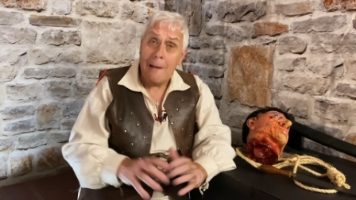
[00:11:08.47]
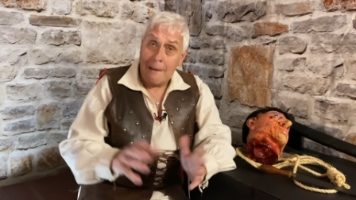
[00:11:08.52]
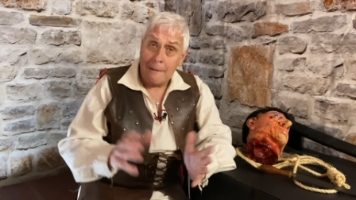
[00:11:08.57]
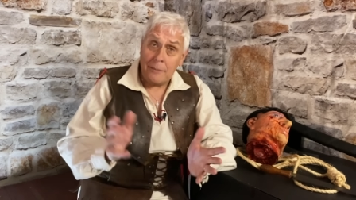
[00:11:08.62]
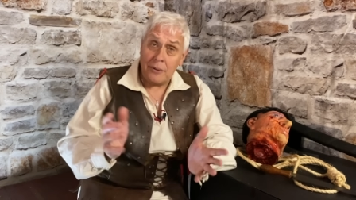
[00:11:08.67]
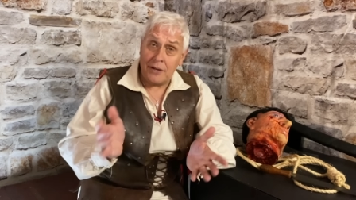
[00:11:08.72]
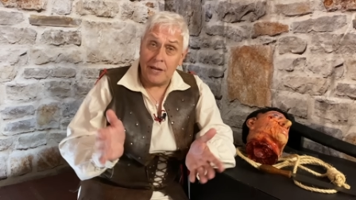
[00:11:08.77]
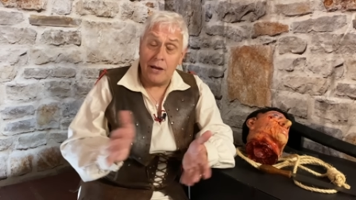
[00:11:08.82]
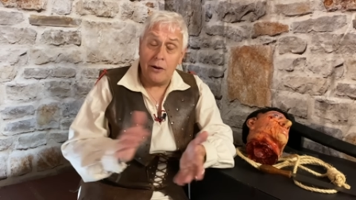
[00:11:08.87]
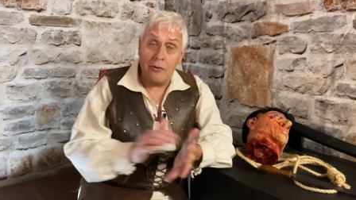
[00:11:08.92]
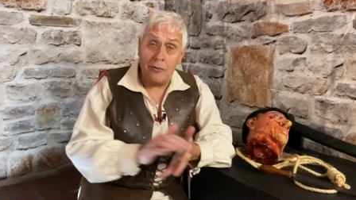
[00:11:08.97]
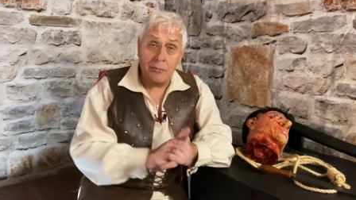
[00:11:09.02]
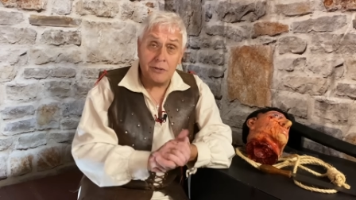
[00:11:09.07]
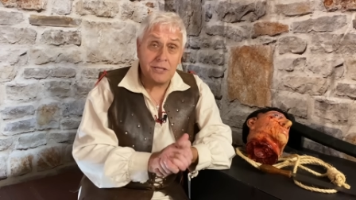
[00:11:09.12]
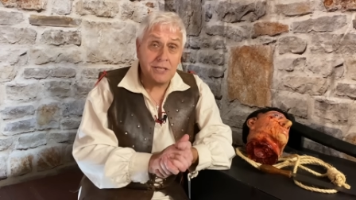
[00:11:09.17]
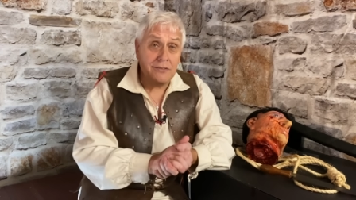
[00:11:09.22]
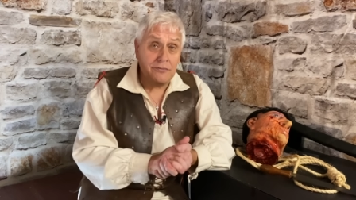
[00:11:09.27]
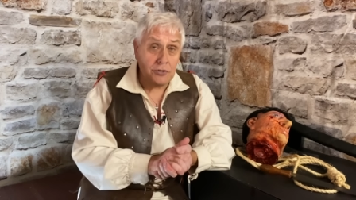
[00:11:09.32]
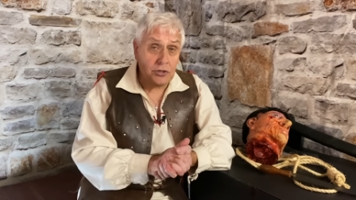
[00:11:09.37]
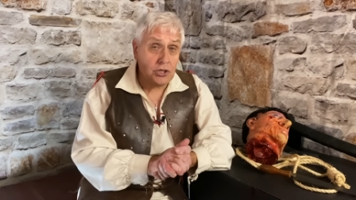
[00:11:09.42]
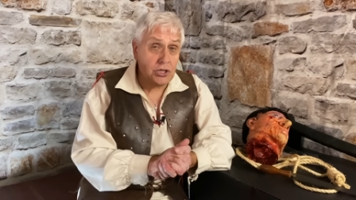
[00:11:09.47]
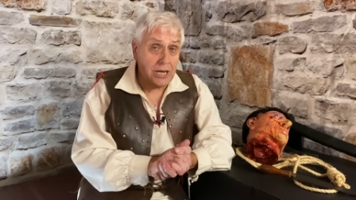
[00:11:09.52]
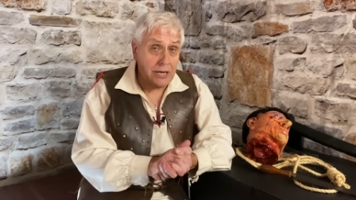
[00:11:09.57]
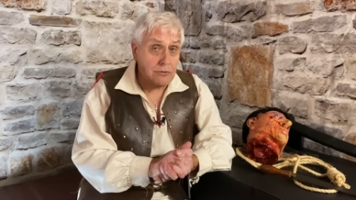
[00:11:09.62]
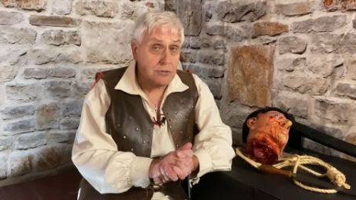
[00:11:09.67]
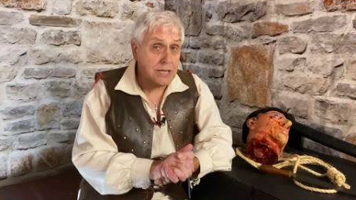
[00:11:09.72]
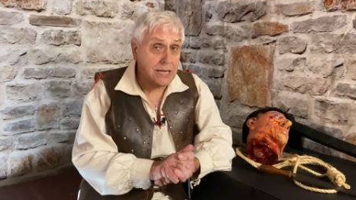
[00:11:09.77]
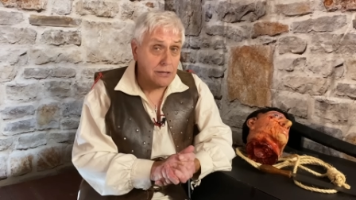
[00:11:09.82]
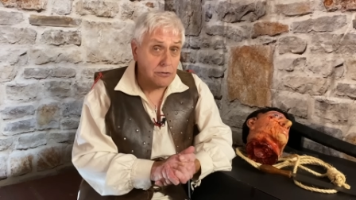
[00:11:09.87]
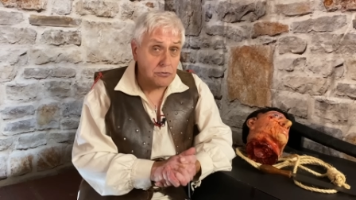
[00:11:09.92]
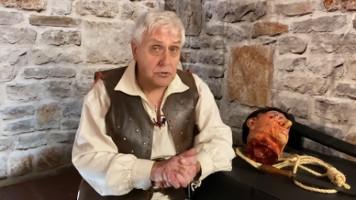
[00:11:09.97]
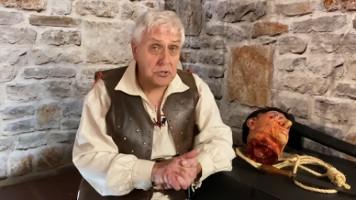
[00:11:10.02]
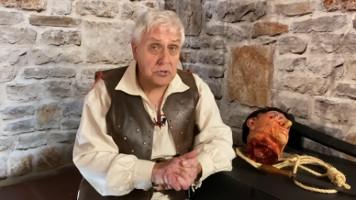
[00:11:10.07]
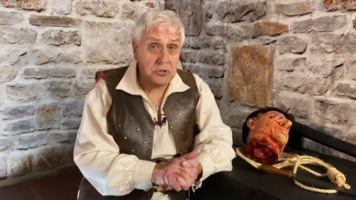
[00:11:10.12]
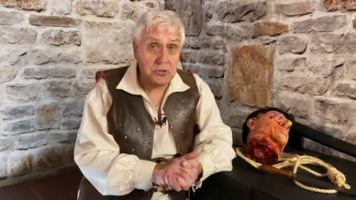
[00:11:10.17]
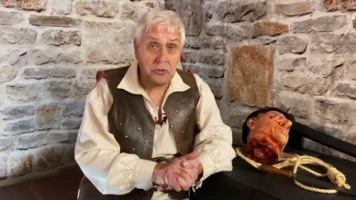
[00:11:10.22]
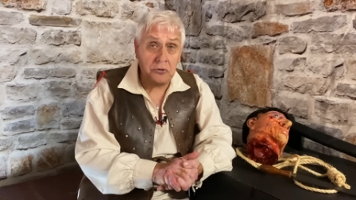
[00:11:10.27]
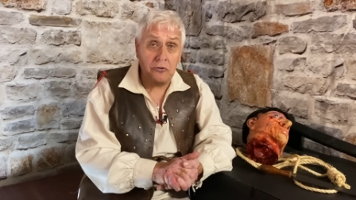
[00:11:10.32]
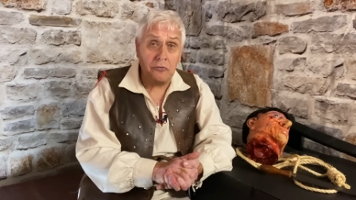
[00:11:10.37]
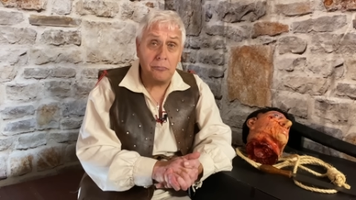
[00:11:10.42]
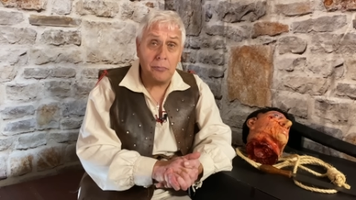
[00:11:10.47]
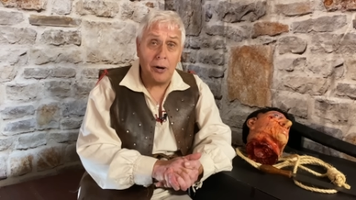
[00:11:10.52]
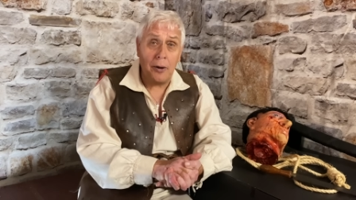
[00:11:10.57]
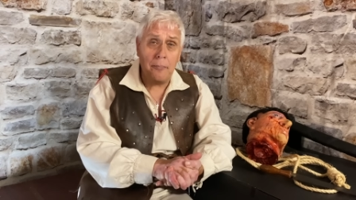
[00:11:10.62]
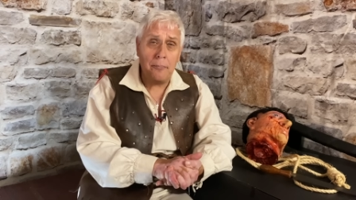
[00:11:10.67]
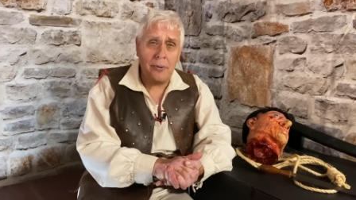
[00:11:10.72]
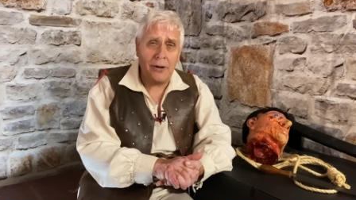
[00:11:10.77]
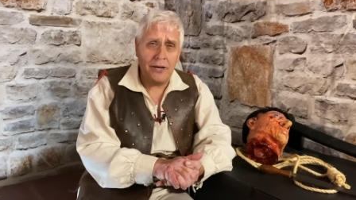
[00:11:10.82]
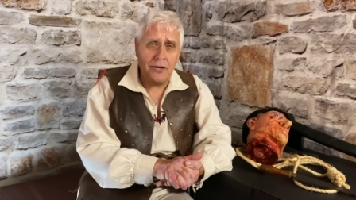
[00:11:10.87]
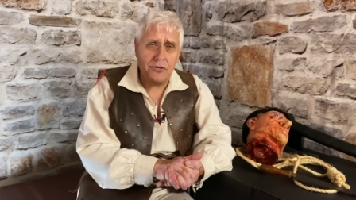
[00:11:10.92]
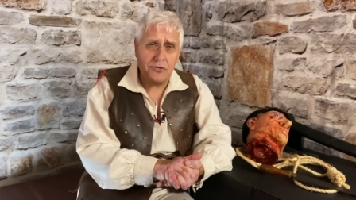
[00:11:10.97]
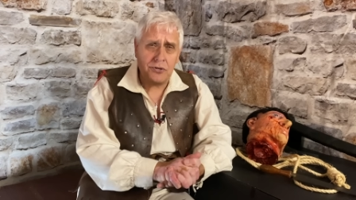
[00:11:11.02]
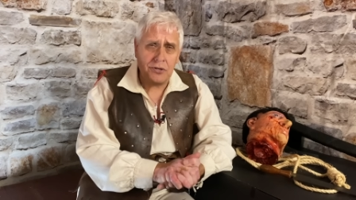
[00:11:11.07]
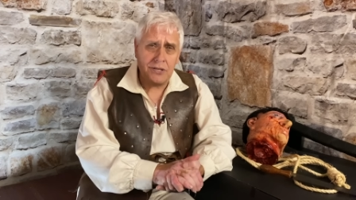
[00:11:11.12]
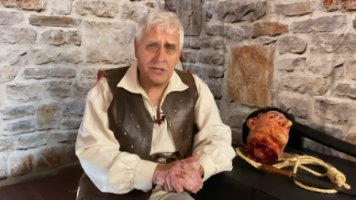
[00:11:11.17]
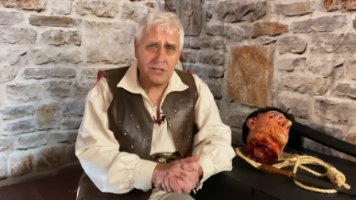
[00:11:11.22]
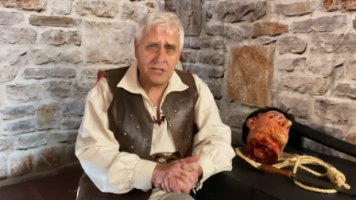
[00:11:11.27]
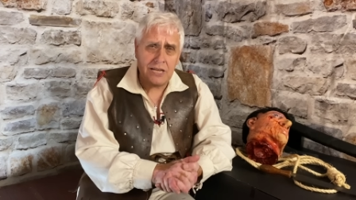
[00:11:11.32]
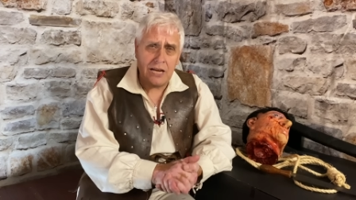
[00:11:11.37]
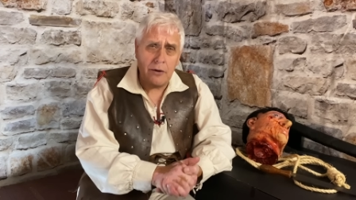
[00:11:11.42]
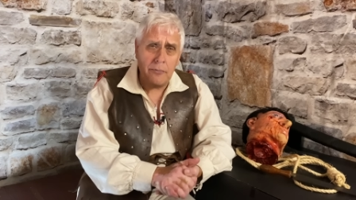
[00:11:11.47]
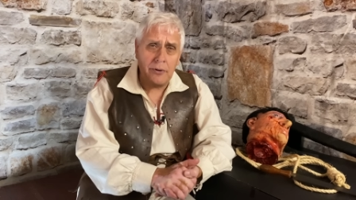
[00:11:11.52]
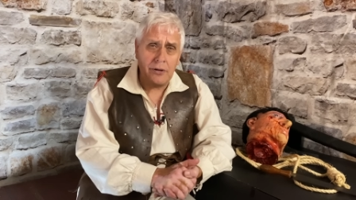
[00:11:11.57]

But now I must give a shout out to two of my Patreons there.